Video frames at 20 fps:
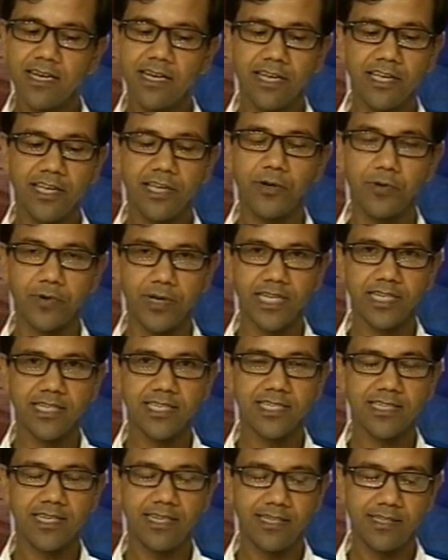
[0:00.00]

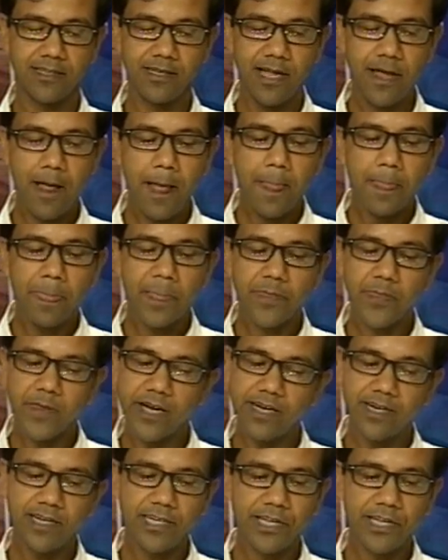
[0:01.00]
unit. The third